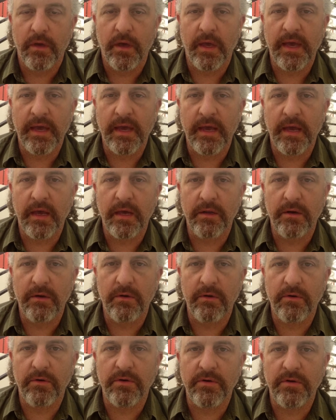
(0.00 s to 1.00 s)

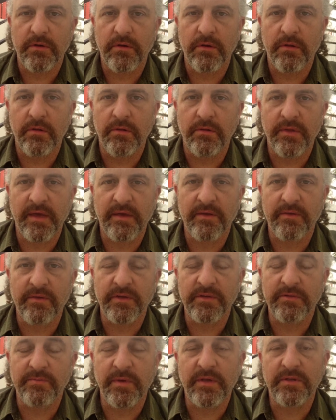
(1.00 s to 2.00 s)
And
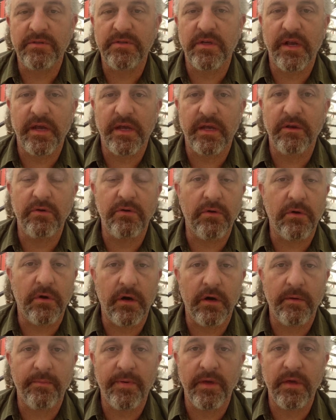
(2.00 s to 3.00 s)
this means that I can do
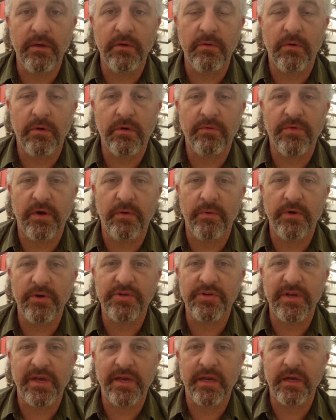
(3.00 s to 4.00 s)
RP, or if I
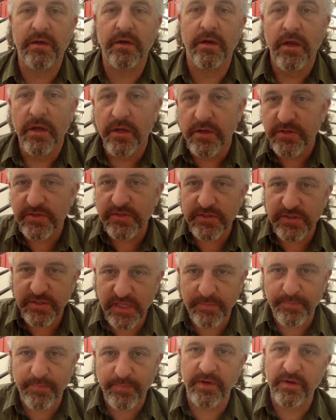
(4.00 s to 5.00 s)
wish, I can
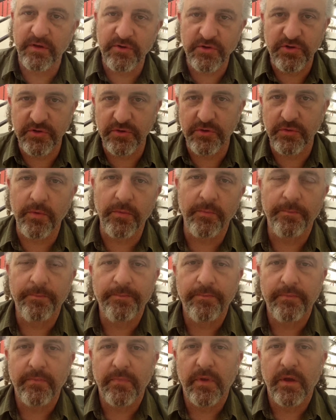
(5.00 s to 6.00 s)
slip into
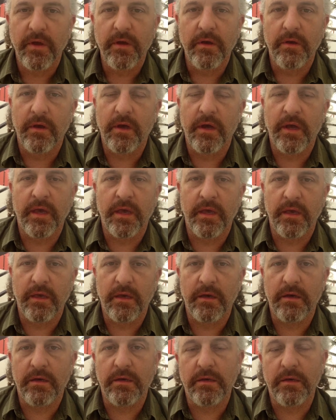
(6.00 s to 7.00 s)

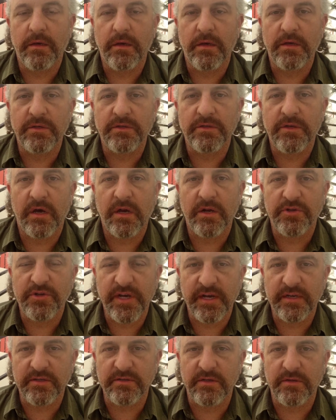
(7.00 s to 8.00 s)
a Scottish
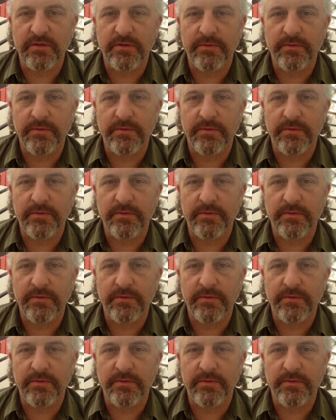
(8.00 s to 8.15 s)
accent,